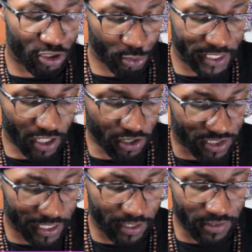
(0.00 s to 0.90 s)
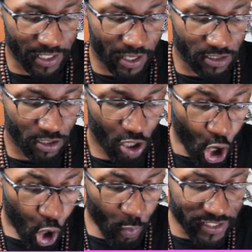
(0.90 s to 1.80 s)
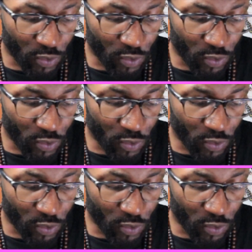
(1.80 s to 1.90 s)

3:13 says, "Who is